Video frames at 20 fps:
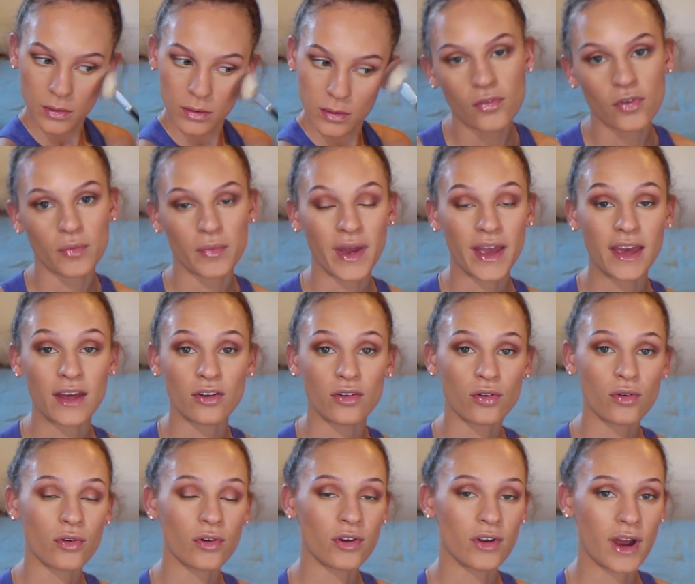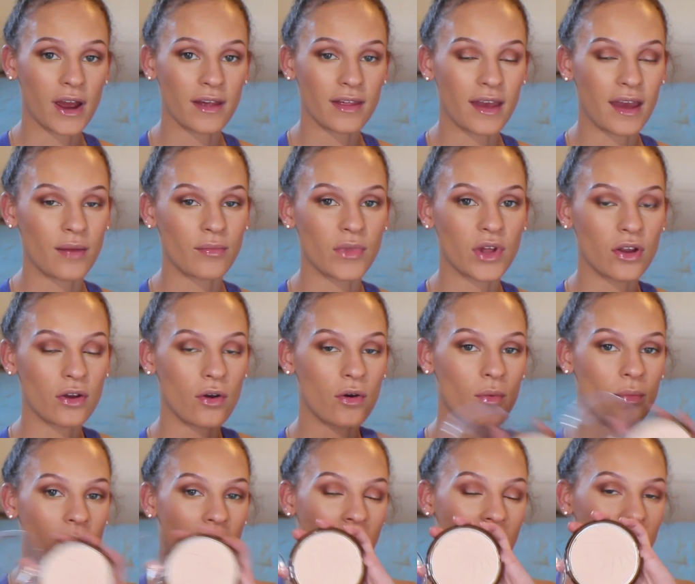For my inner corner highlight, I'm gonna
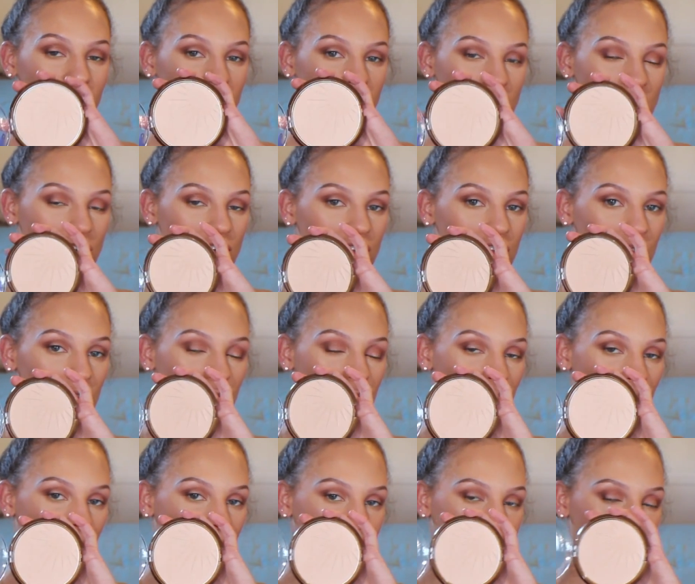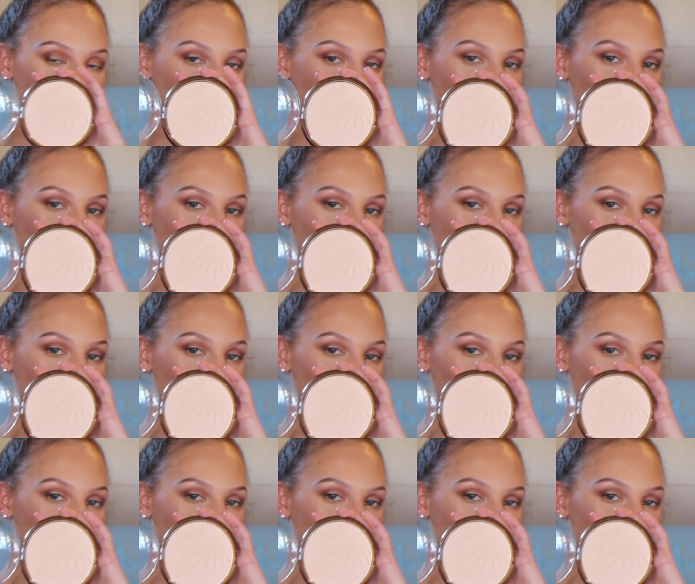go back into that